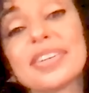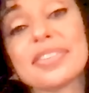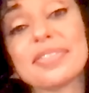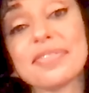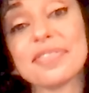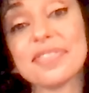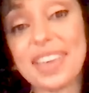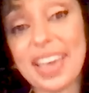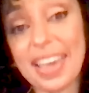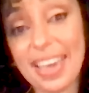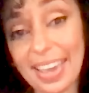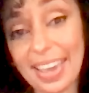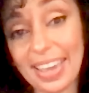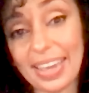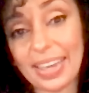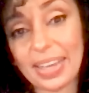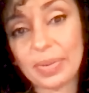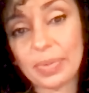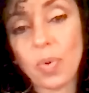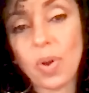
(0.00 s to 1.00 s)

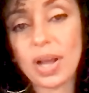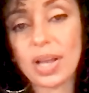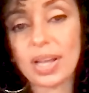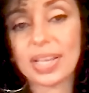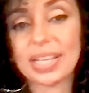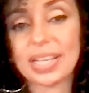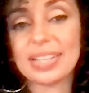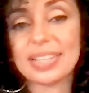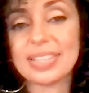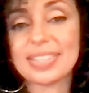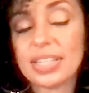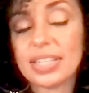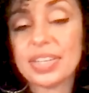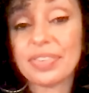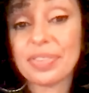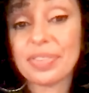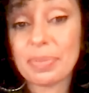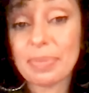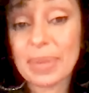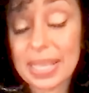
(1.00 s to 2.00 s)
convey was a
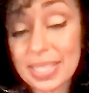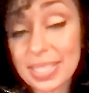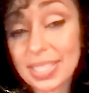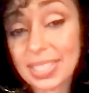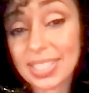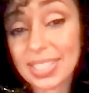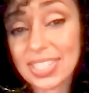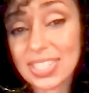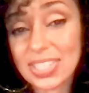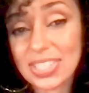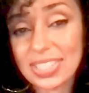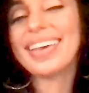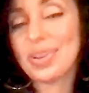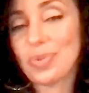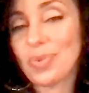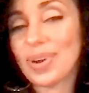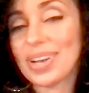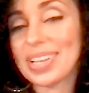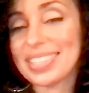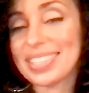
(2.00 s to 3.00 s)
different message.
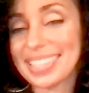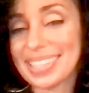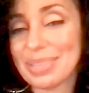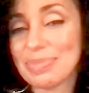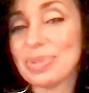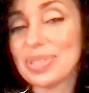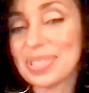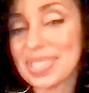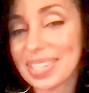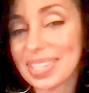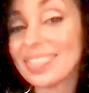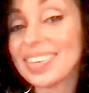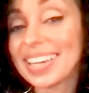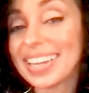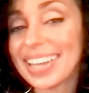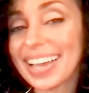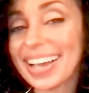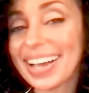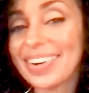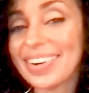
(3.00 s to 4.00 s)
It was in the music
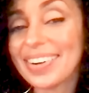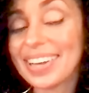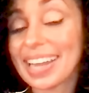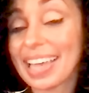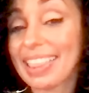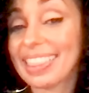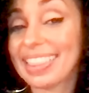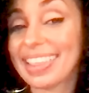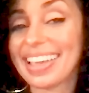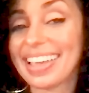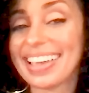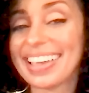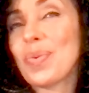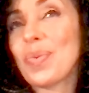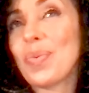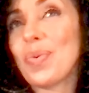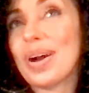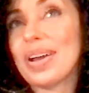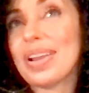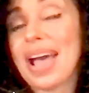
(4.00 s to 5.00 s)
video, and I think
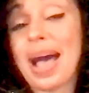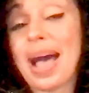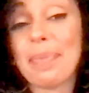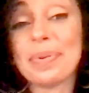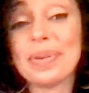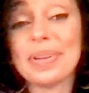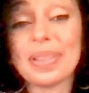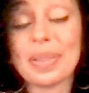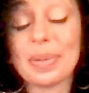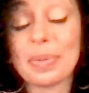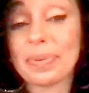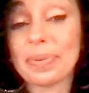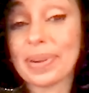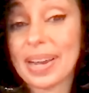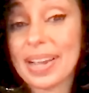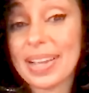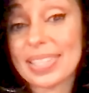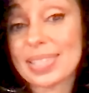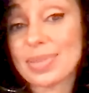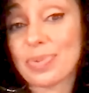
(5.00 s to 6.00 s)
what happened in the
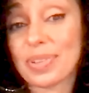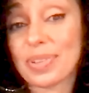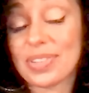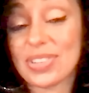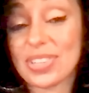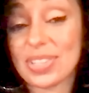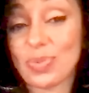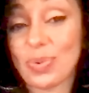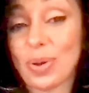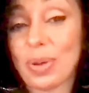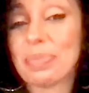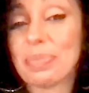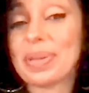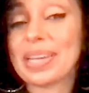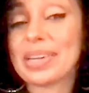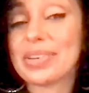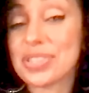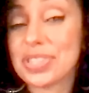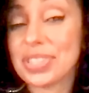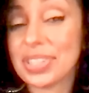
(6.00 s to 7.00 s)
press with just one
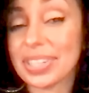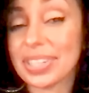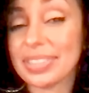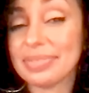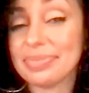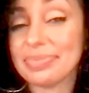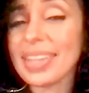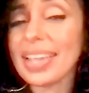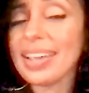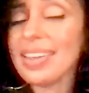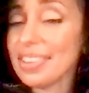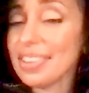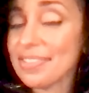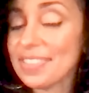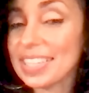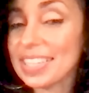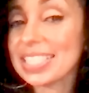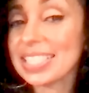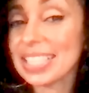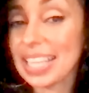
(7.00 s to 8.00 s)
picture and the
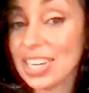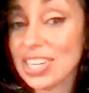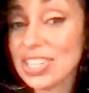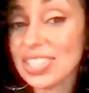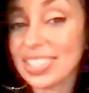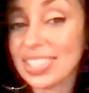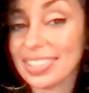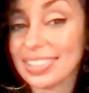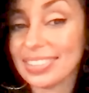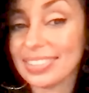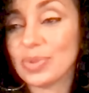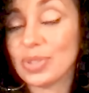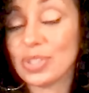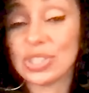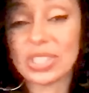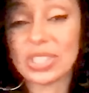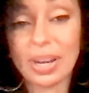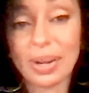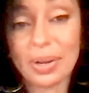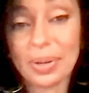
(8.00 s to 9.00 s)
fixation was
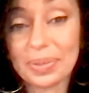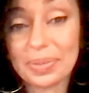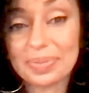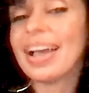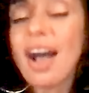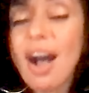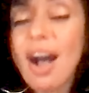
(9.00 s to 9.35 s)
shown.